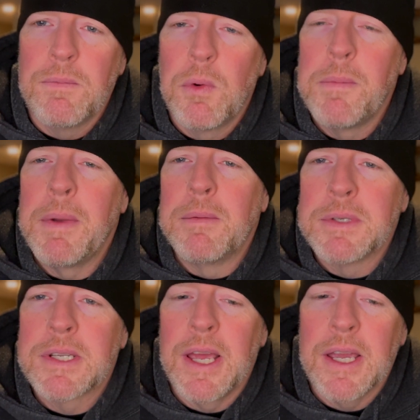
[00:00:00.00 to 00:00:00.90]
we made a
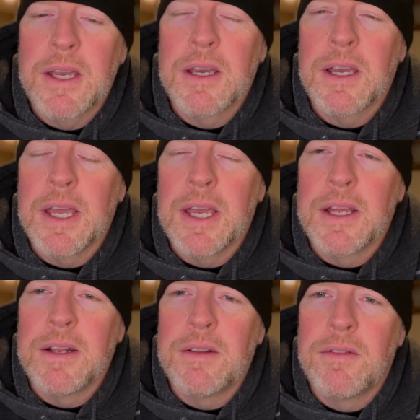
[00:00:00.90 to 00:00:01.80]
mistake
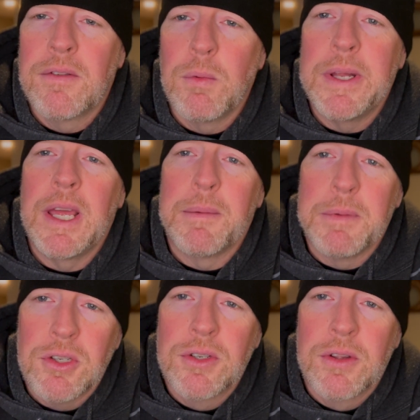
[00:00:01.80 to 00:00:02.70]
and we
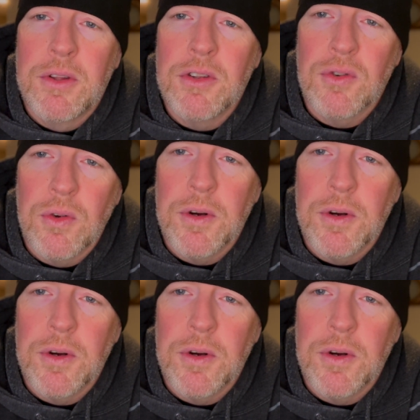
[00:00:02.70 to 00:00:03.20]
damaged the scooter